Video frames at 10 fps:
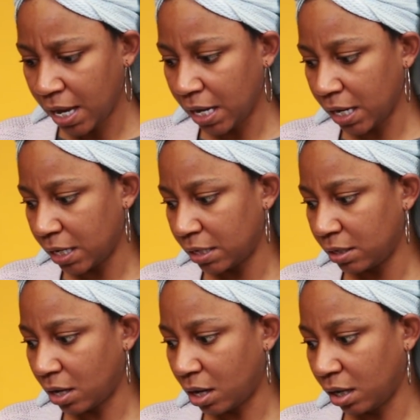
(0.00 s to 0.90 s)

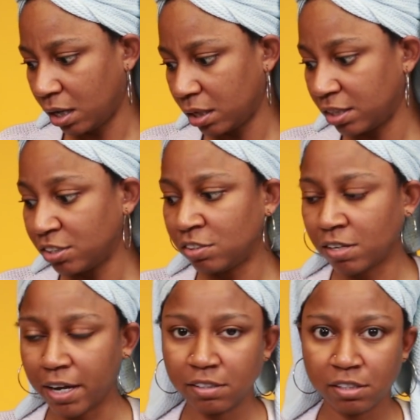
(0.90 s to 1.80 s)
And the
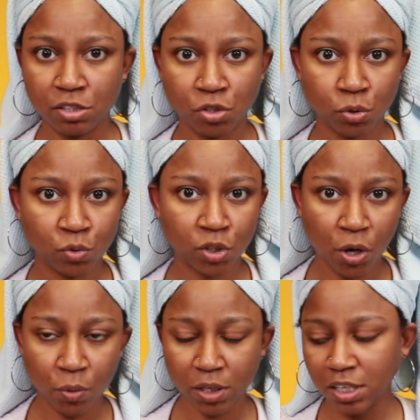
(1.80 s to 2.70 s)
Design Essentials
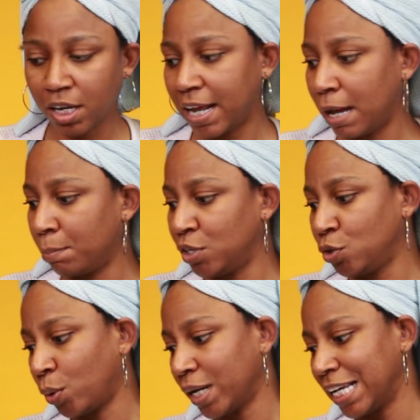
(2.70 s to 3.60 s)
Coconut and
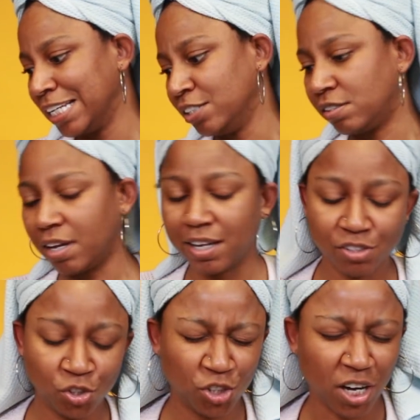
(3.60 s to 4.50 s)
Manoy
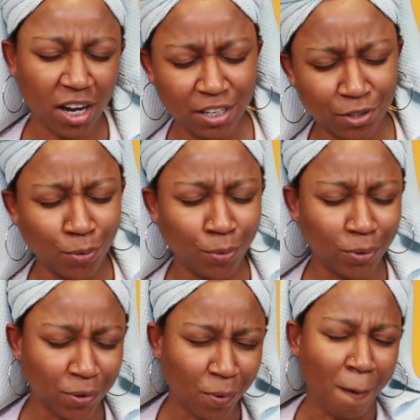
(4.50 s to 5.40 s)
Intense Shine
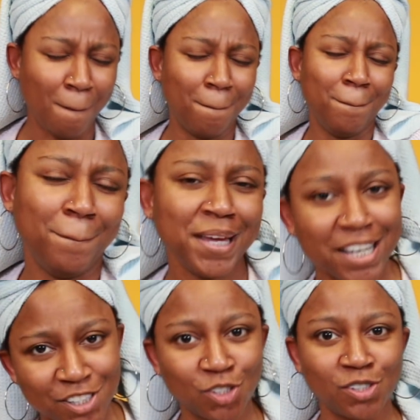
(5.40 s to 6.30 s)
Oil
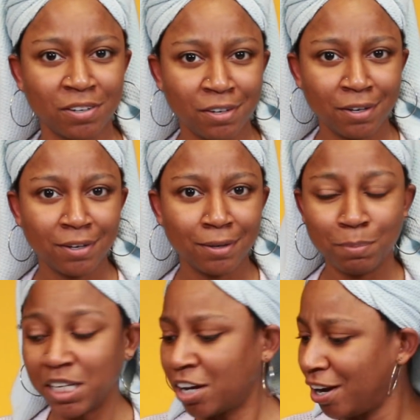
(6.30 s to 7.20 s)
Mist.
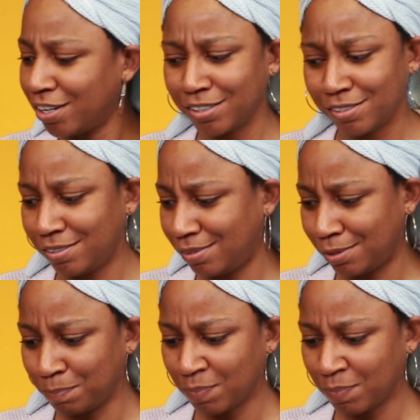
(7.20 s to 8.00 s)
Because,